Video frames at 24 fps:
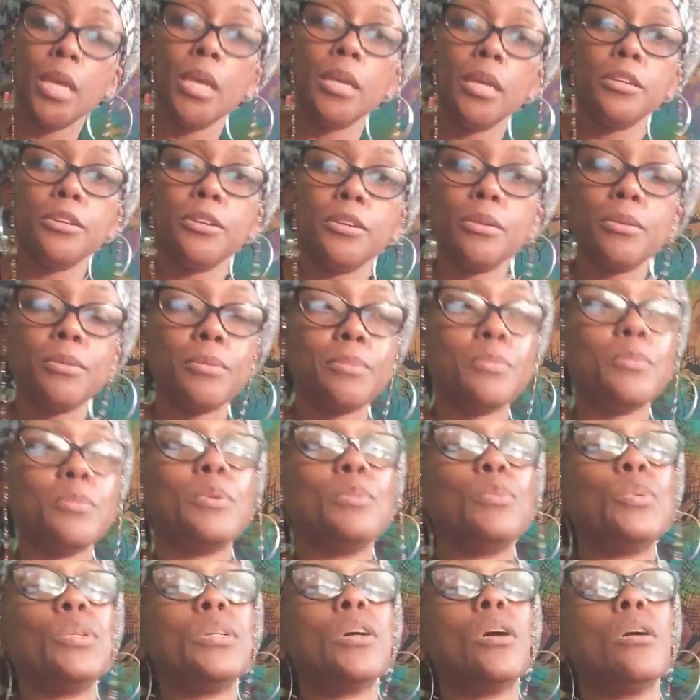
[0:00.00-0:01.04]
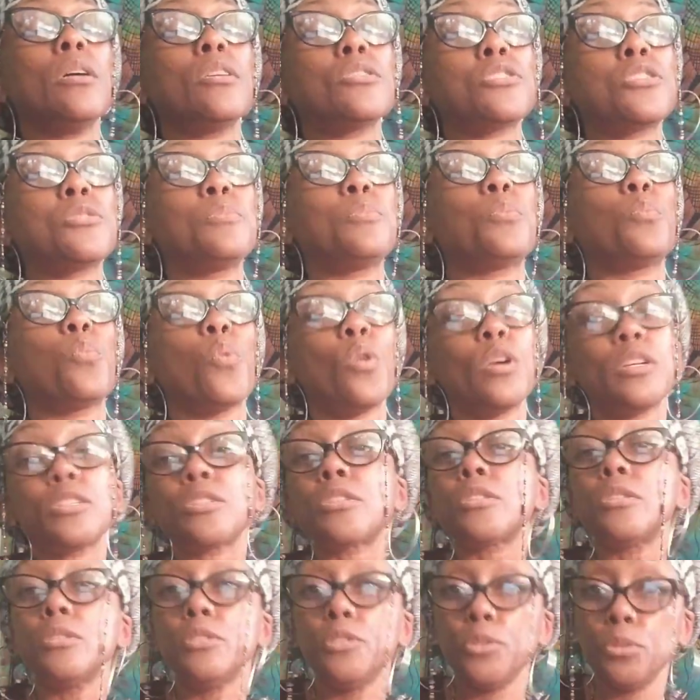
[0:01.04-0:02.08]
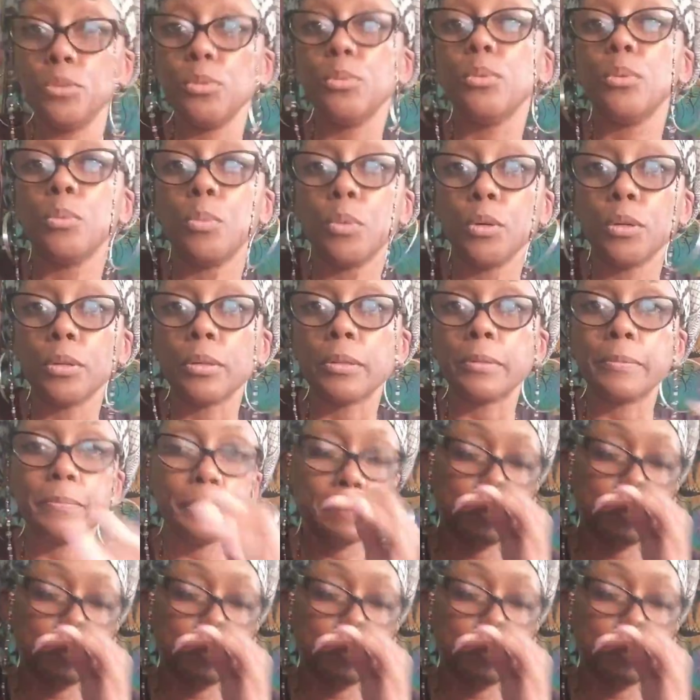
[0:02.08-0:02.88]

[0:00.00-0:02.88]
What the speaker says: You know, we all should want to do the work.